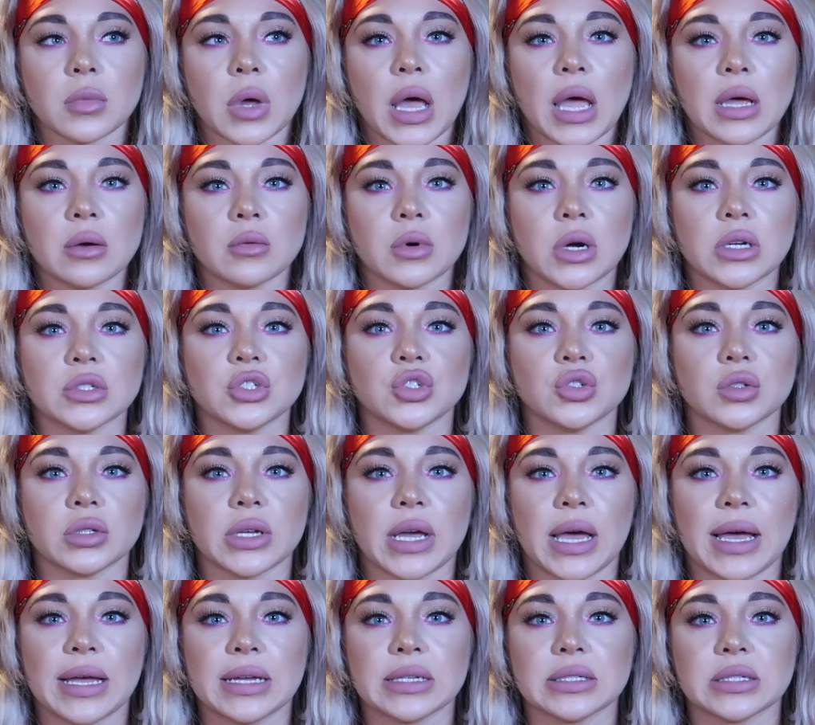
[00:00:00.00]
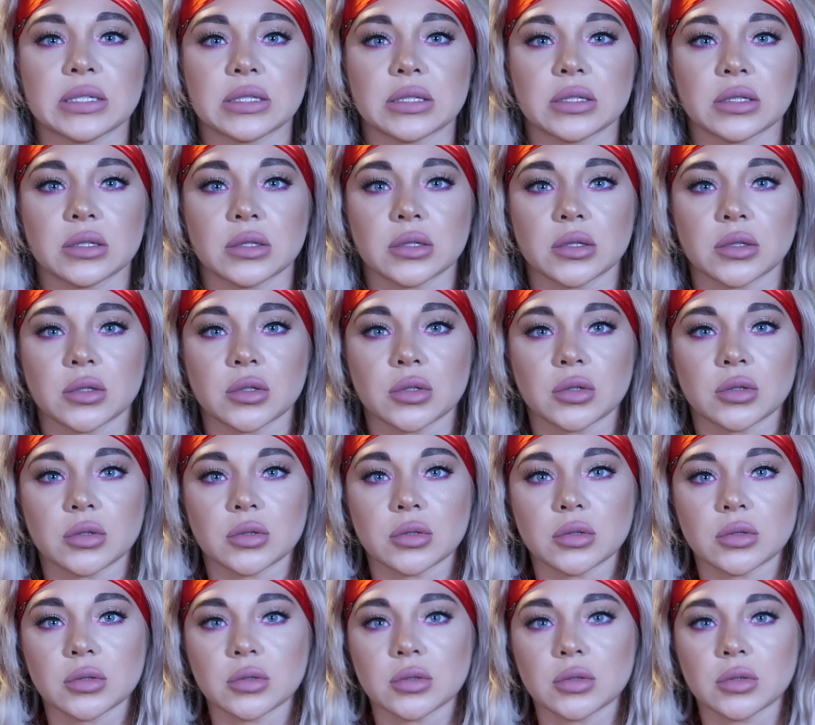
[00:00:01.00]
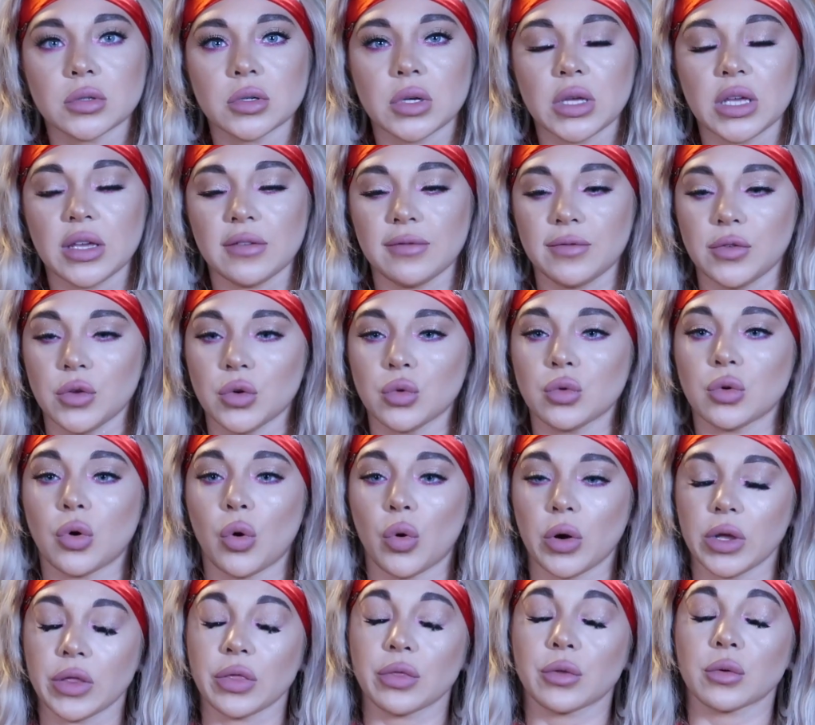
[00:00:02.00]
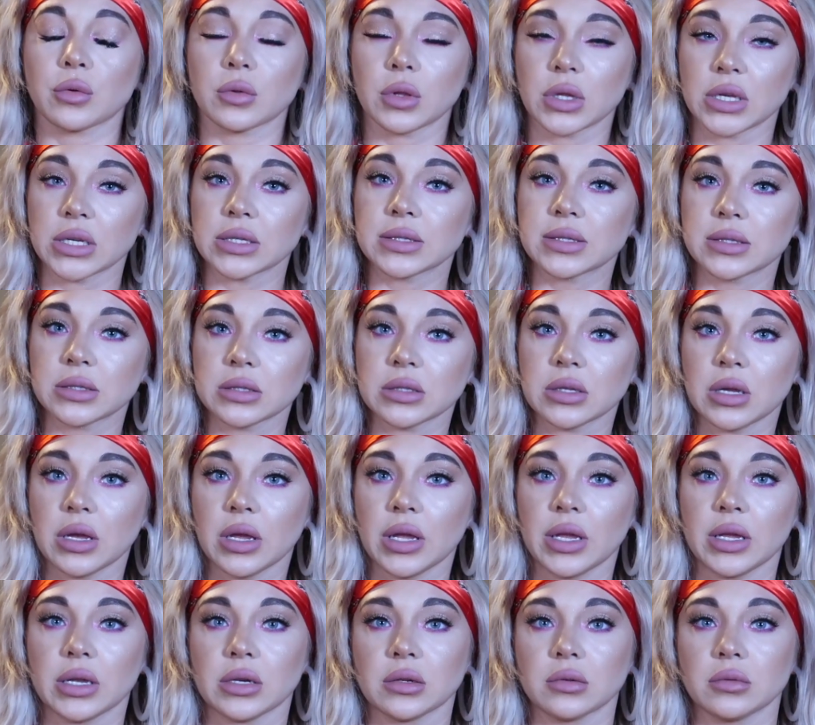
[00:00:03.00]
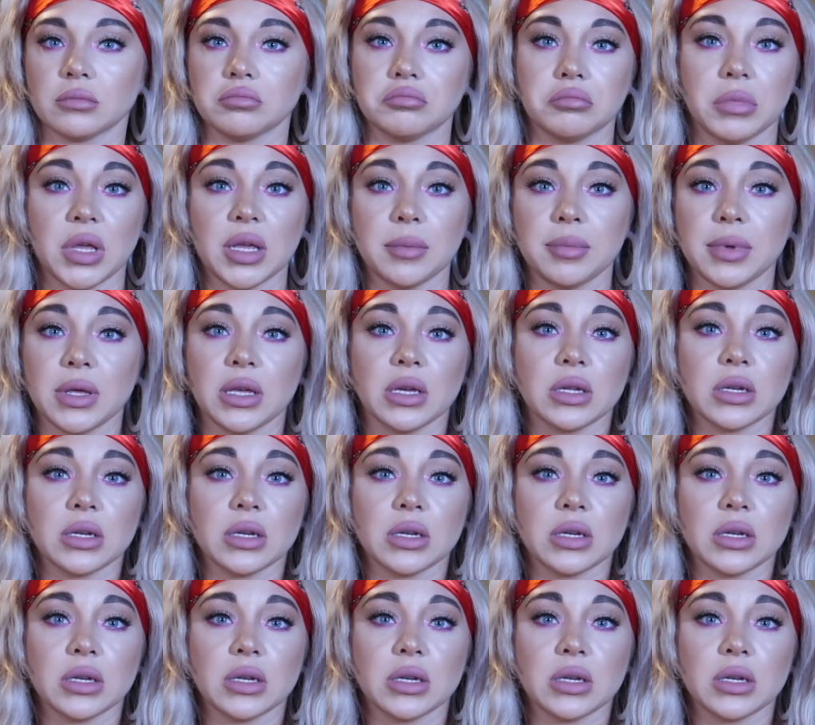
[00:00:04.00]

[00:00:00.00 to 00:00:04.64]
I want you guys, if you're going through this and maybe